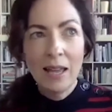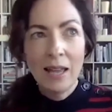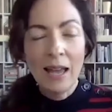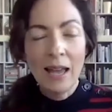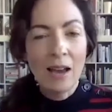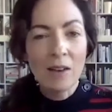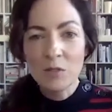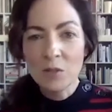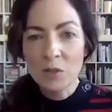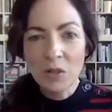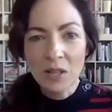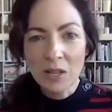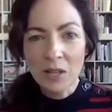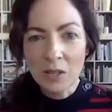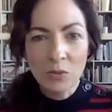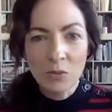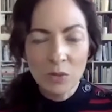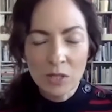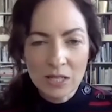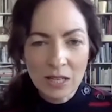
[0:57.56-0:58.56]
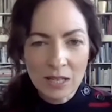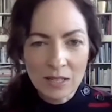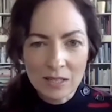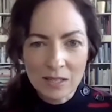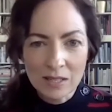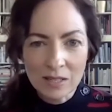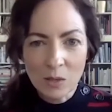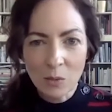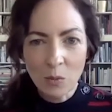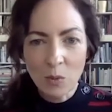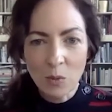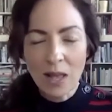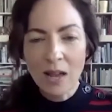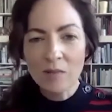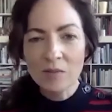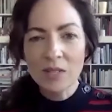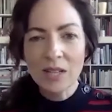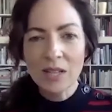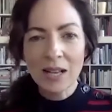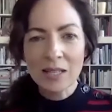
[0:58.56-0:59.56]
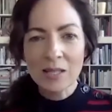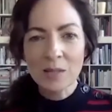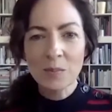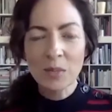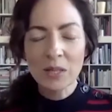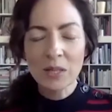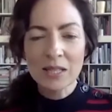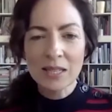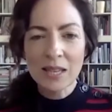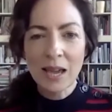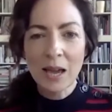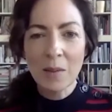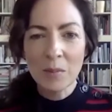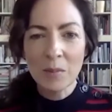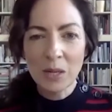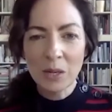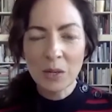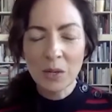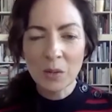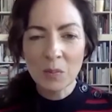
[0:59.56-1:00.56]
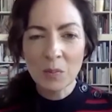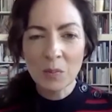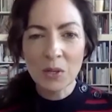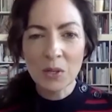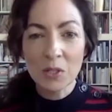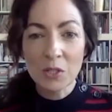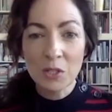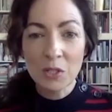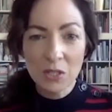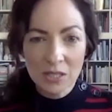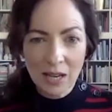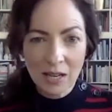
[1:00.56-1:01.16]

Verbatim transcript: after like three dozen, so we'll have to ask Melissa how many cookbooks she's